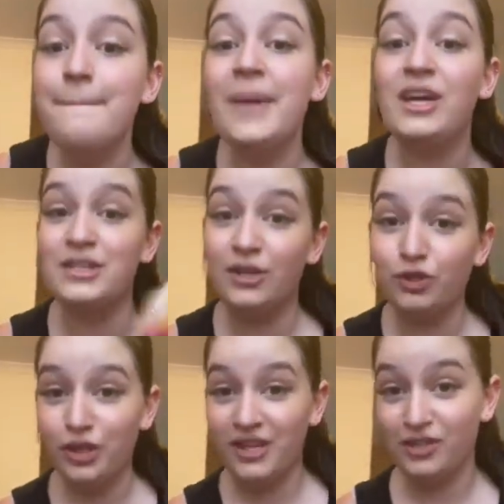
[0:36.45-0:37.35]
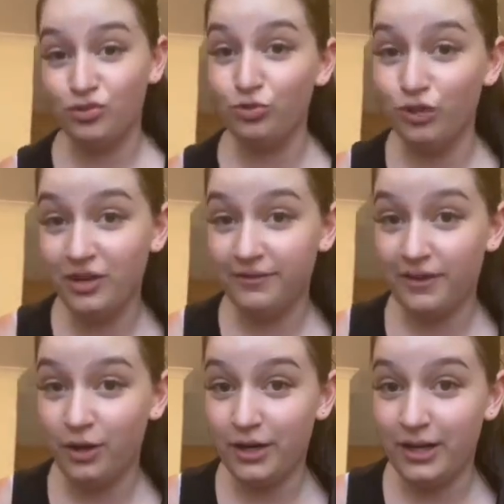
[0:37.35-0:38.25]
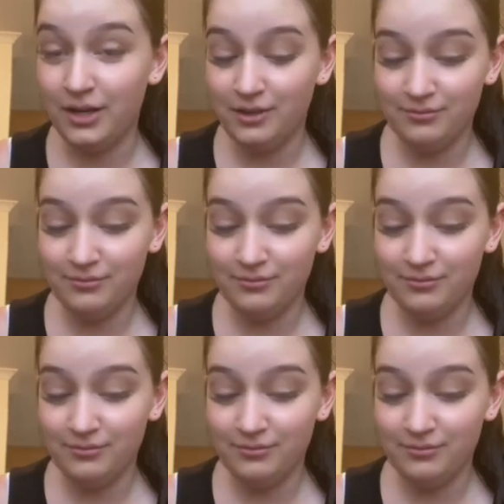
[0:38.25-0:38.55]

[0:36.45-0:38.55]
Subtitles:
because I don't think it's all gonna fit on here.